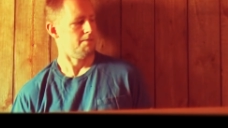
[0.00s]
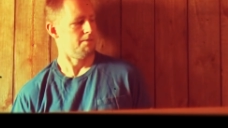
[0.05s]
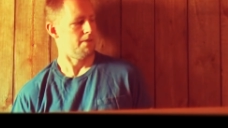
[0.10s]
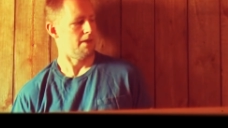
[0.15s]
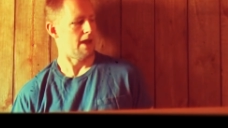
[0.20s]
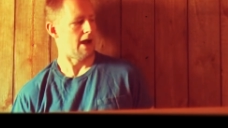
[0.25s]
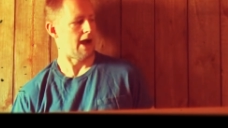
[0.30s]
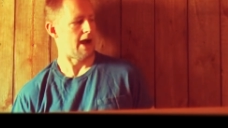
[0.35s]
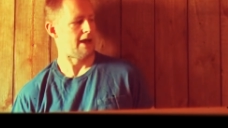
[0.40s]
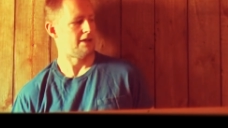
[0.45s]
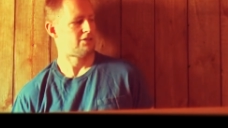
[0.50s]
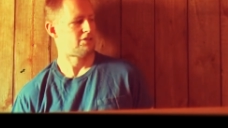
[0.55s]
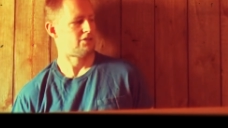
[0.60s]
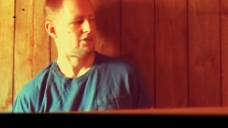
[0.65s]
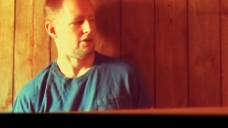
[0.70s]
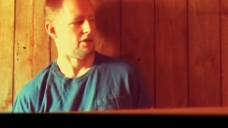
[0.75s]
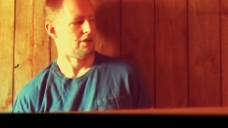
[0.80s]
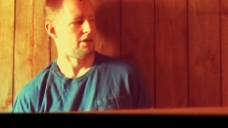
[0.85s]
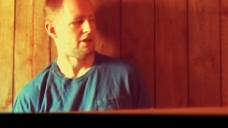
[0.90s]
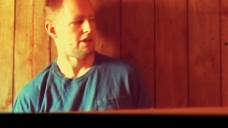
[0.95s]
I
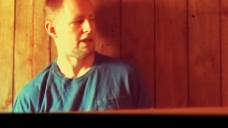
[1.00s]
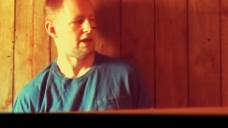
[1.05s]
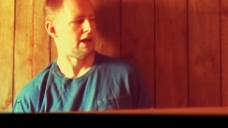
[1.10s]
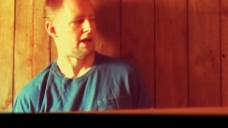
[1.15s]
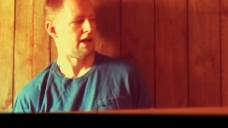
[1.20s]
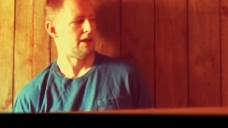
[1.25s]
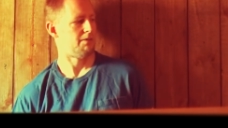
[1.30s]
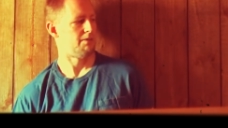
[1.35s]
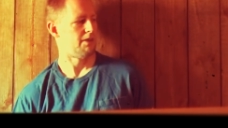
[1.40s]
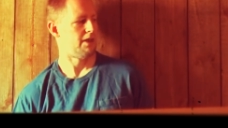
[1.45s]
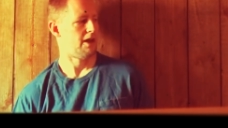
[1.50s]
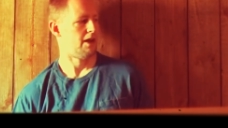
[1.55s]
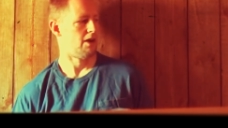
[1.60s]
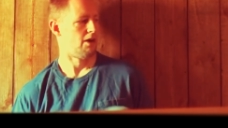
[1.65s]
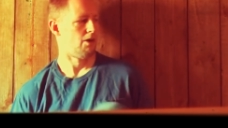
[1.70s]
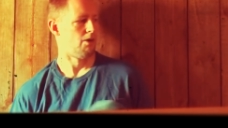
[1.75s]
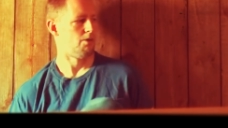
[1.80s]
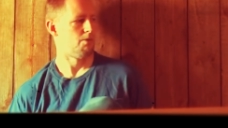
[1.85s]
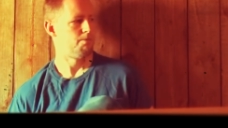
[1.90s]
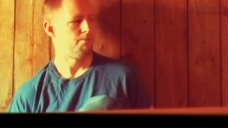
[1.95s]
still, you
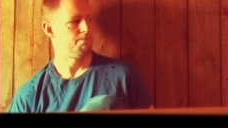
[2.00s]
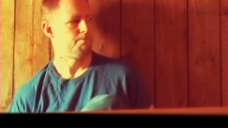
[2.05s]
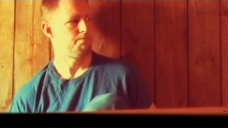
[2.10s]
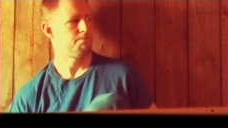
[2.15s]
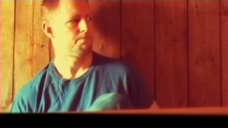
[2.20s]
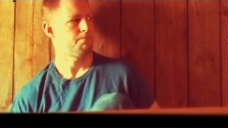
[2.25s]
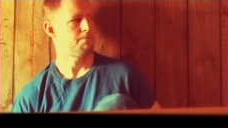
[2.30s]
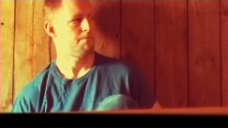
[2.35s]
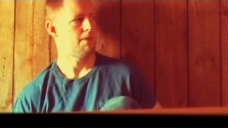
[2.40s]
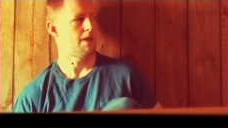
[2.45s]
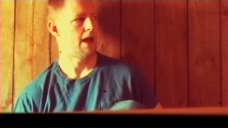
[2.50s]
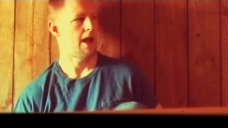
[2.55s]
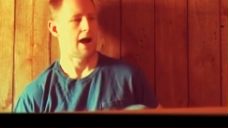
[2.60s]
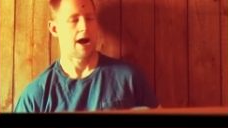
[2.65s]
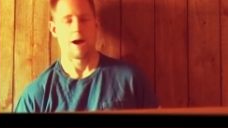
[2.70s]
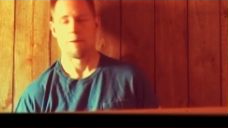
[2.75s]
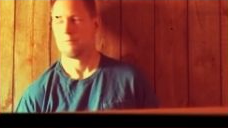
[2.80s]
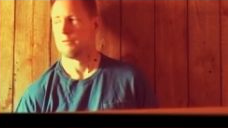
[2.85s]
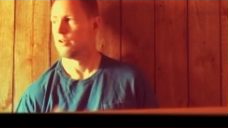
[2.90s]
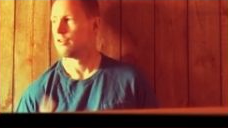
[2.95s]
know,
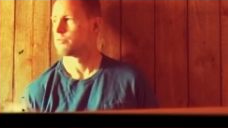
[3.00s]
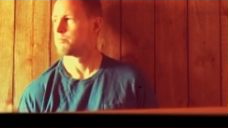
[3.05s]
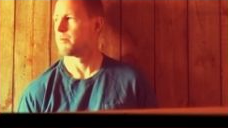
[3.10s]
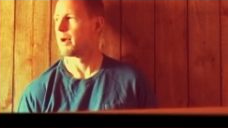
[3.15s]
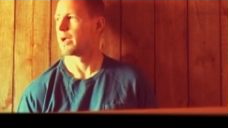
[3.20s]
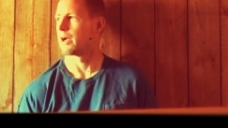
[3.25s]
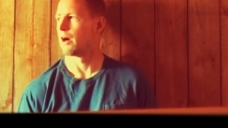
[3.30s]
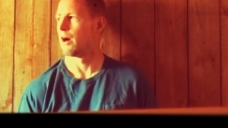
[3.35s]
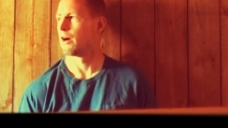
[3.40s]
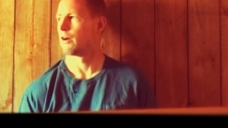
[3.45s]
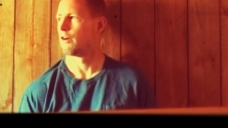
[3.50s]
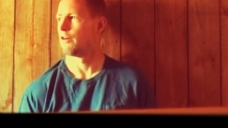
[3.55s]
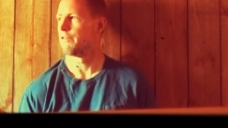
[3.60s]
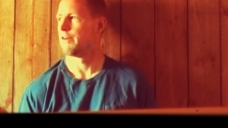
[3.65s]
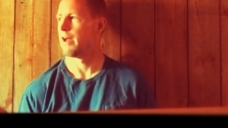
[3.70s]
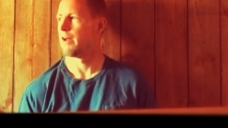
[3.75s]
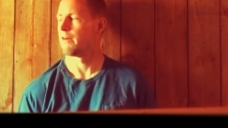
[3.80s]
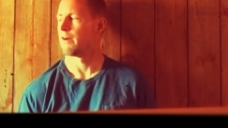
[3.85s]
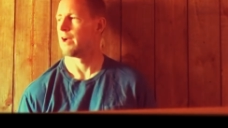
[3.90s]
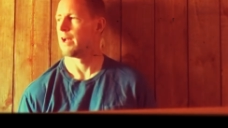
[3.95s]
I'm using my cargo
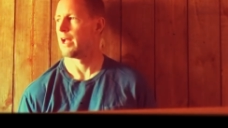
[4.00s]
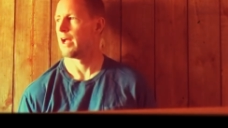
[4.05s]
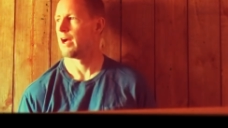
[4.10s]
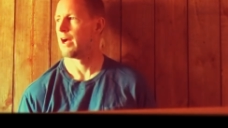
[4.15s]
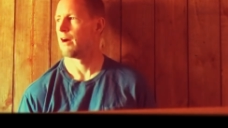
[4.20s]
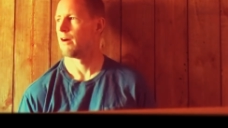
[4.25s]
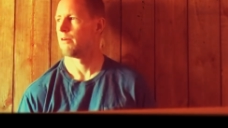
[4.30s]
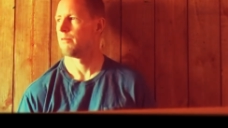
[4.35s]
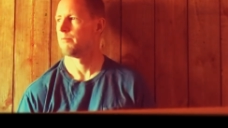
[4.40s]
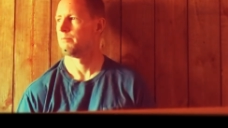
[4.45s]
van right now